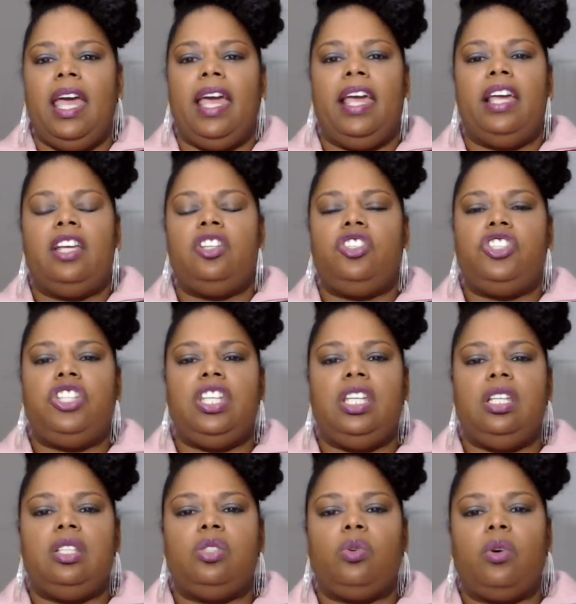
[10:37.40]
And
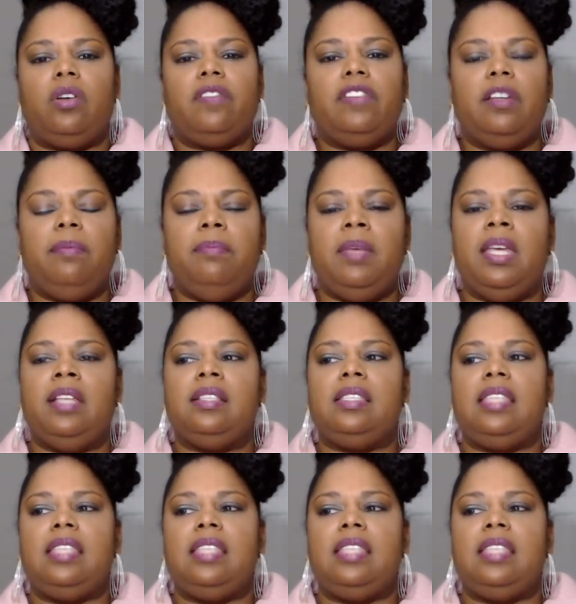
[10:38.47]
she sort of laments